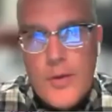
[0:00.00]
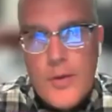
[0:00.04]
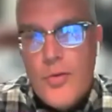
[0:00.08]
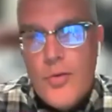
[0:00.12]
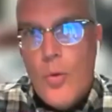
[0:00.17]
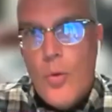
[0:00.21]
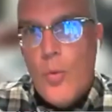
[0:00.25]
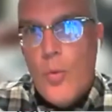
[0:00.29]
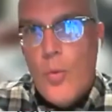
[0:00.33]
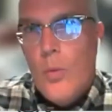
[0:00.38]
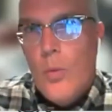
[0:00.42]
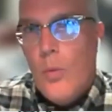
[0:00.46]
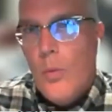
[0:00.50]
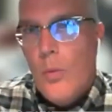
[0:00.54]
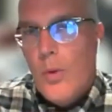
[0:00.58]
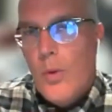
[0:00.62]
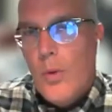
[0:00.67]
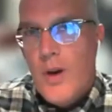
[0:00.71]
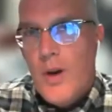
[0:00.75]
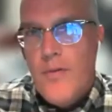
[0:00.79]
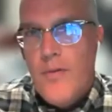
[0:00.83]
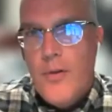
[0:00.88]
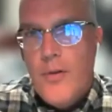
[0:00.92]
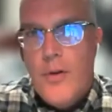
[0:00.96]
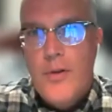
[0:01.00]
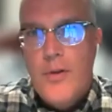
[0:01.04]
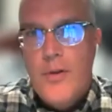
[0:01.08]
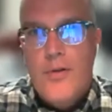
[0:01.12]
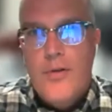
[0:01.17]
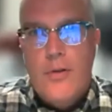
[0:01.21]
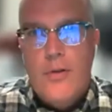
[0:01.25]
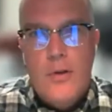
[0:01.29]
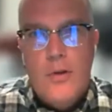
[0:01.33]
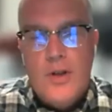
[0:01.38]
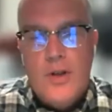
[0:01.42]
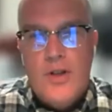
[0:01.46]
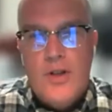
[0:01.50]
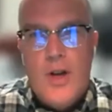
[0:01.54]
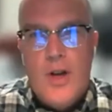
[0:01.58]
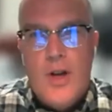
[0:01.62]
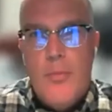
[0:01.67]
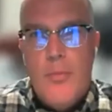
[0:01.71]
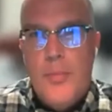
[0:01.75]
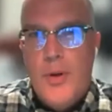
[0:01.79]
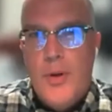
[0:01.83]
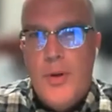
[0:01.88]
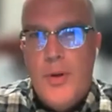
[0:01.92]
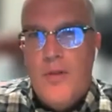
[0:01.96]
so when I first looked
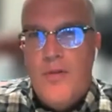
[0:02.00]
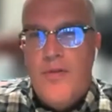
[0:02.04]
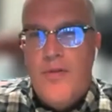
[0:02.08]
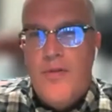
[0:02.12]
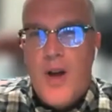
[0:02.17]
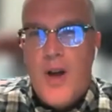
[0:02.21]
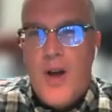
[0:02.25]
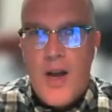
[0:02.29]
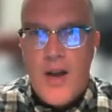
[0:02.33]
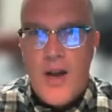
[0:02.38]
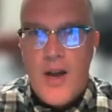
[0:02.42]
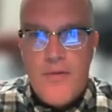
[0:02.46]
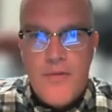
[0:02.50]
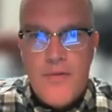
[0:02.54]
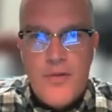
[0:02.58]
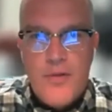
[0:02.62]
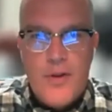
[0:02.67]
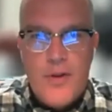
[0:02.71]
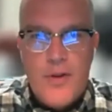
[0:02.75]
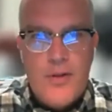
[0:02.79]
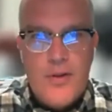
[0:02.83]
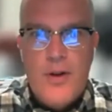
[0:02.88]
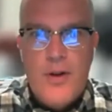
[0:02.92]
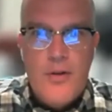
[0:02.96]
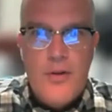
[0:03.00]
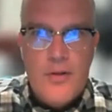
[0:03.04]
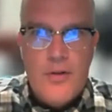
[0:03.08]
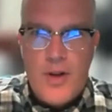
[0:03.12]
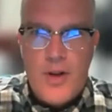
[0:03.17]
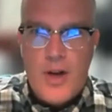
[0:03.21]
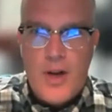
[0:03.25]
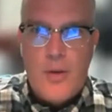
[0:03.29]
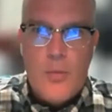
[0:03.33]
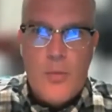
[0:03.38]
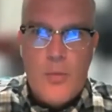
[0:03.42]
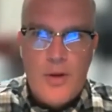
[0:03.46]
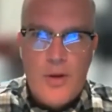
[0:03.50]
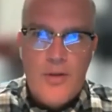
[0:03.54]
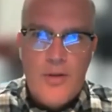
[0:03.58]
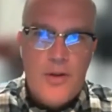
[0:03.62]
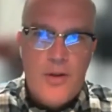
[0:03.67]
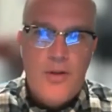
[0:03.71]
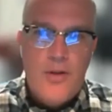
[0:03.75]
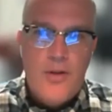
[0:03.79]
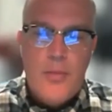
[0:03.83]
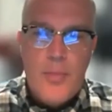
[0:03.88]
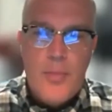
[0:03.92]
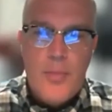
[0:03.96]
up Bill 5, just to understand what is
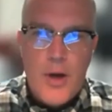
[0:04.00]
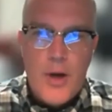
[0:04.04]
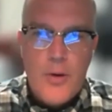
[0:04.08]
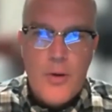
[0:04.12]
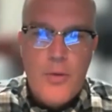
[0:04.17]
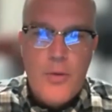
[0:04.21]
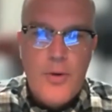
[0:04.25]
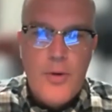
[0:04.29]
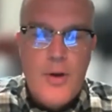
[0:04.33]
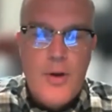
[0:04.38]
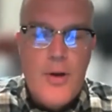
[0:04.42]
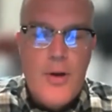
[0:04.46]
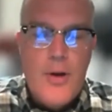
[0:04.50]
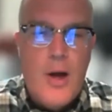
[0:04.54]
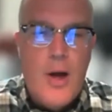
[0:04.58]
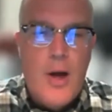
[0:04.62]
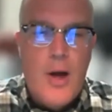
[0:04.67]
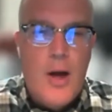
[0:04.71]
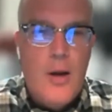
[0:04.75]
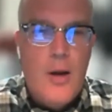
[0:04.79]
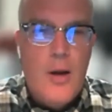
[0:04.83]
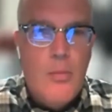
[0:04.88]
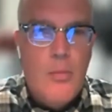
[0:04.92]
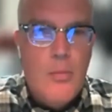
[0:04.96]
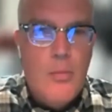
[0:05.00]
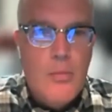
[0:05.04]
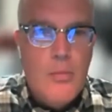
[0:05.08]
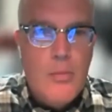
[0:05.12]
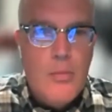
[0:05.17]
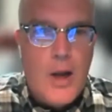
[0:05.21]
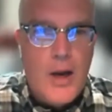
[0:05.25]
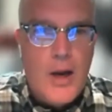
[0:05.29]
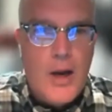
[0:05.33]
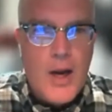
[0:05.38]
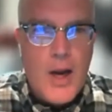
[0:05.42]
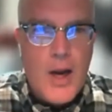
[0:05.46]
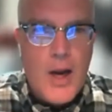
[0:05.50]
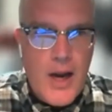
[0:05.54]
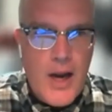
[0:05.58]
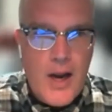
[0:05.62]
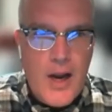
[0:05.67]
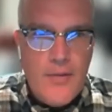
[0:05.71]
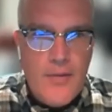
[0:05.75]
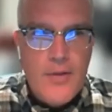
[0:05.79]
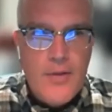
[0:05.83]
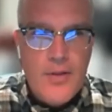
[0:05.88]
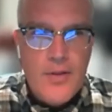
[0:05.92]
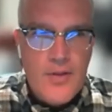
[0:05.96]
this about, I
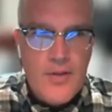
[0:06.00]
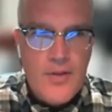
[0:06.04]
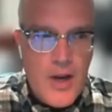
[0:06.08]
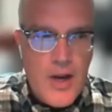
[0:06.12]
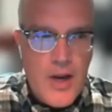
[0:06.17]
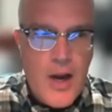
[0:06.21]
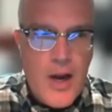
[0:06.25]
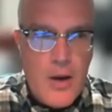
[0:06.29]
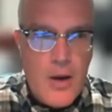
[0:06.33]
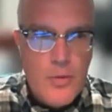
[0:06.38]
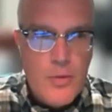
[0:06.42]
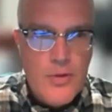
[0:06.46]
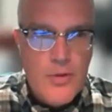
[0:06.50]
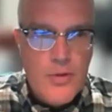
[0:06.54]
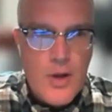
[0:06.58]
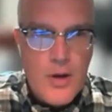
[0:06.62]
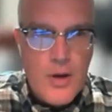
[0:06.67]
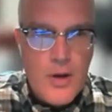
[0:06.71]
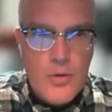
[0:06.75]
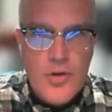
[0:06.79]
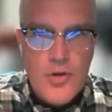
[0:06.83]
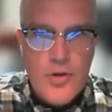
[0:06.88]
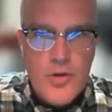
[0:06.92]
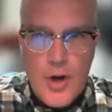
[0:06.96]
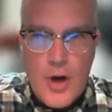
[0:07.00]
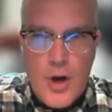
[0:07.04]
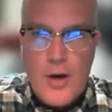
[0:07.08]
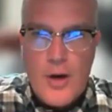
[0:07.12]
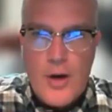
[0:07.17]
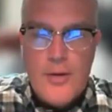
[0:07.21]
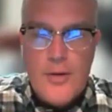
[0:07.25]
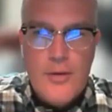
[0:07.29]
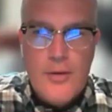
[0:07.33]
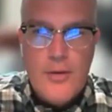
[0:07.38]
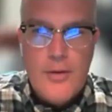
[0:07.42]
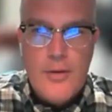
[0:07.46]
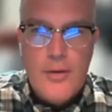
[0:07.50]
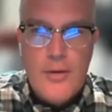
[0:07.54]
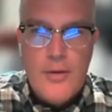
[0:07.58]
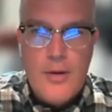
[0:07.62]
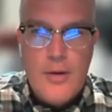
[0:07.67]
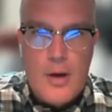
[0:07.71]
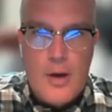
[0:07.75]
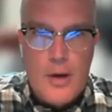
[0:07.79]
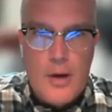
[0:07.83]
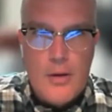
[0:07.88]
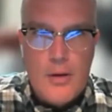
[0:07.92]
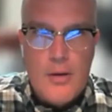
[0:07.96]
have to say I was shocked.
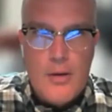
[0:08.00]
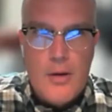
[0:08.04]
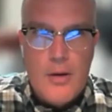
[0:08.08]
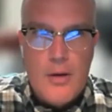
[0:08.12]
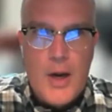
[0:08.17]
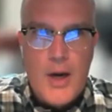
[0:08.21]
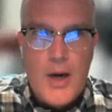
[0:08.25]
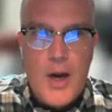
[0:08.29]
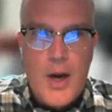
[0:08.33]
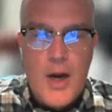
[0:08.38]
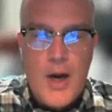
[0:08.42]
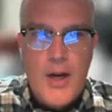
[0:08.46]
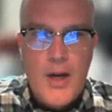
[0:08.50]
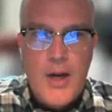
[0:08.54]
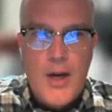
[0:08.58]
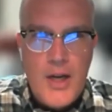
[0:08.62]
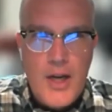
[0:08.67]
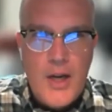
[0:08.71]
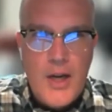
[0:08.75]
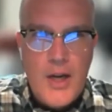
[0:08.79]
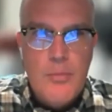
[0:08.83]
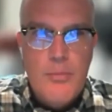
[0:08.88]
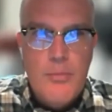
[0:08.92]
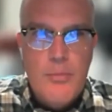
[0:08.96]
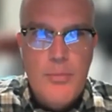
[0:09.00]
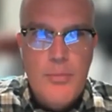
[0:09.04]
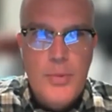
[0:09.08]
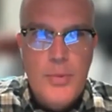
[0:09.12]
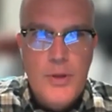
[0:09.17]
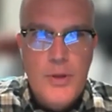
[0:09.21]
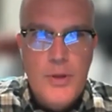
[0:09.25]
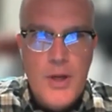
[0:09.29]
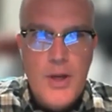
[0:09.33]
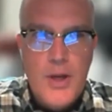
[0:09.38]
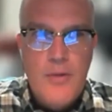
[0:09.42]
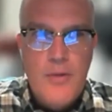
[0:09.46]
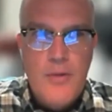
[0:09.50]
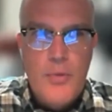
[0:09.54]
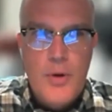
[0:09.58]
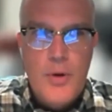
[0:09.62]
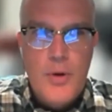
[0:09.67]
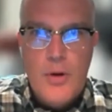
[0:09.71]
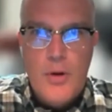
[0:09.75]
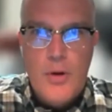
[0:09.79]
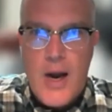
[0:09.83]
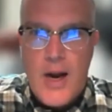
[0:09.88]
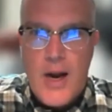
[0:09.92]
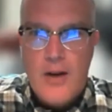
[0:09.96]
I can't believe we
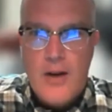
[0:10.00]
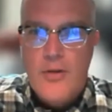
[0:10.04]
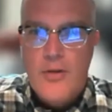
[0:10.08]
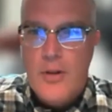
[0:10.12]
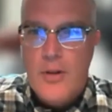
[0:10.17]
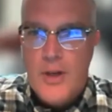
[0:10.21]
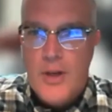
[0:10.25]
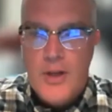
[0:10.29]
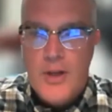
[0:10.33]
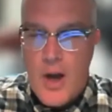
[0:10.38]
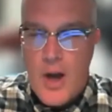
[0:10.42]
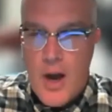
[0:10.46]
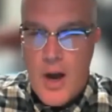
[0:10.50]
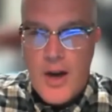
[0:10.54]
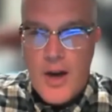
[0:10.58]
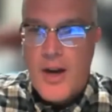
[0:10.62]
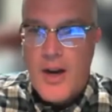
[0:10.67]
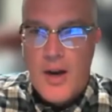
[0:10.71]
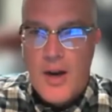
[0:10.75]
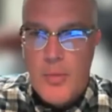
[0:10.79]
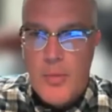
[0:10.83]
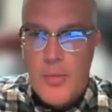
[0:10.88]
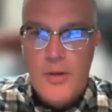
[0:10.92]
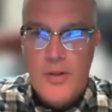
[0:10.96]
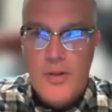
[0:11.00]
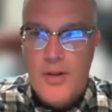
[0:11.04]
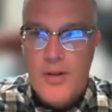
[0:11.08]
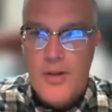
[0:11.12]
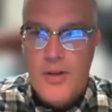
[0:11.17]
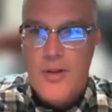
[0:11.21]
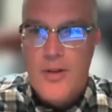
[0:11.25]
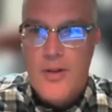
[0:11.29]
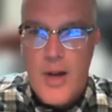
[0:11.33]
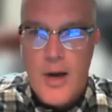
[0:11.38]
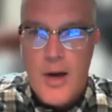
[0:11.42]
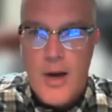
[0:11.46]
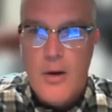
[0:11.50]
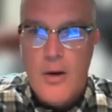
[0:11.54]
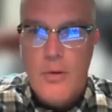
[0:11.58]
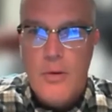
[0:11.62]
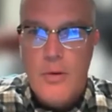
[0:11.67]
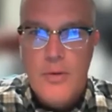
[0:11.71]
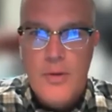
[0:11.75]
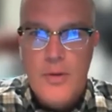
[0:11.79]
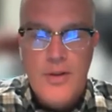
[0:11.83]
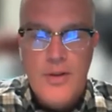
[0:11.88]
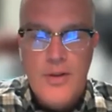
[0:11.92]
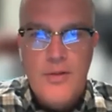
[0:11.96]
were actually talking about this now.
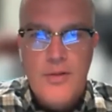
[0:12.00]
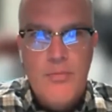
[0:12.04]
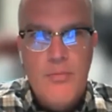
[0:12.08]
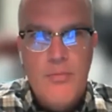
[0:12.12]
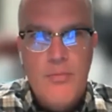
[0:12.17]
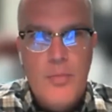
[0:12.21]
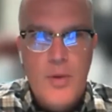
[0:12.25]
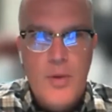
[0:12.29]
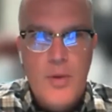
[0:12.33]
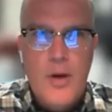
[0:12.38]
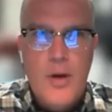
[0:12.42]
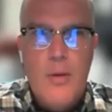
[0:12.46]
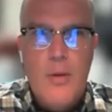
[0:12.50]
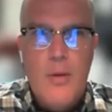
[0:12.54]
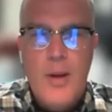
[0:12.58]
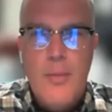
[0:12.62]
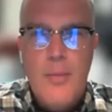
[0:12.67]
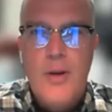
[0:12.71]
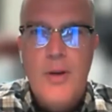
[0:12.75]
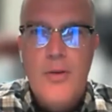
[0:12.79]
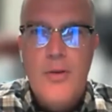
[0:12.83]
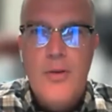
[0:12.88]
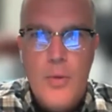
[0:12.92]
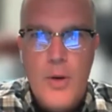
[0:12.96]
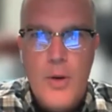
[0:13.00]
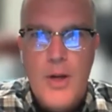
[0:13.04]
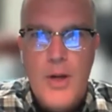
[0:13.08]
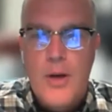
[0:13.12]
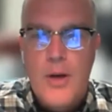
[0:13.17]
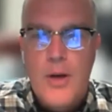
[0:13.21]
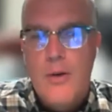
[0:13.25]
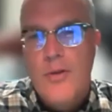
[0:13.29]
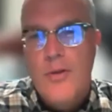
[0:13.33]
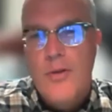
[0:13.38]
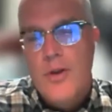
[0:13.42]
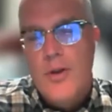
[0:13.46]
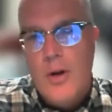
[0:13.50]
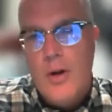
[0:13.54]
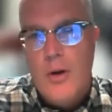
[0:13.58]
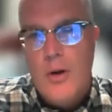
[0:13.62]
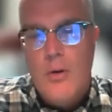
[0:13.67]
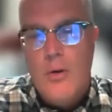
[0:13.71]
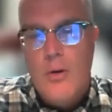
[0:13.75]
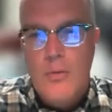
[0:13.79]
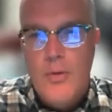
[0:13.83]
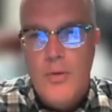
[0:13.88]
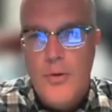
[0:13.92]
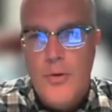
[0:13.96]
This, maybe 20 years
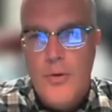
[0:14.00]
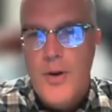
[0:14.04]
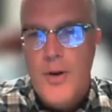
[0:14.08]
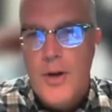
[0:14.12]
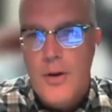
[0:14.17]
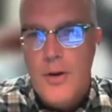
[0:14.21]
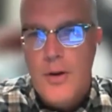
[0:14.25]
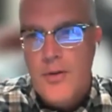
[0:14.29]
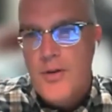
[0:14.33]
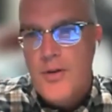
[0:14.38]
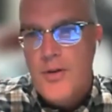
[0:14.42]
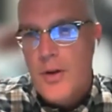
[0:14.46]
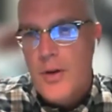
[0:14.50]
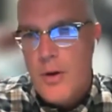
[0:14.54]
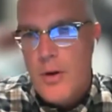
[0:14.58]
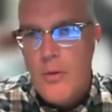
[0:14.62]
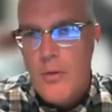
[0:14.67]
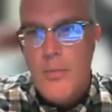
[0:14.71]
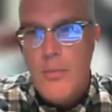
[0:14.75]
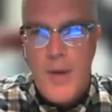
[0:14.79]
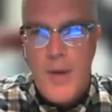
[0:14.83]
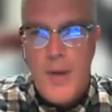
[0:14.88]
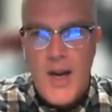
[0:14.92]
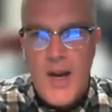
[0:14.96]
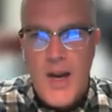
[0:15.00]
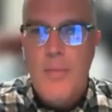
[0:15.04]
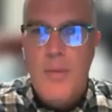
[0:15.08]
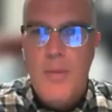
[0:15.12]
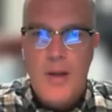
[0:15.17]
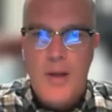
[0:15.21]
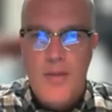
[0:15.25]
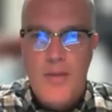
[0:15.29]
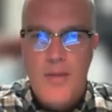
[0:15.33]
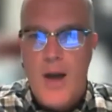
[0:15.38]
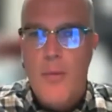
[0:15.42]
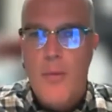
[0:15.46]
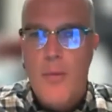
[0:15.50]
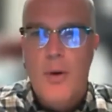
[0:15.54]
ago, 30 years ago, maybe that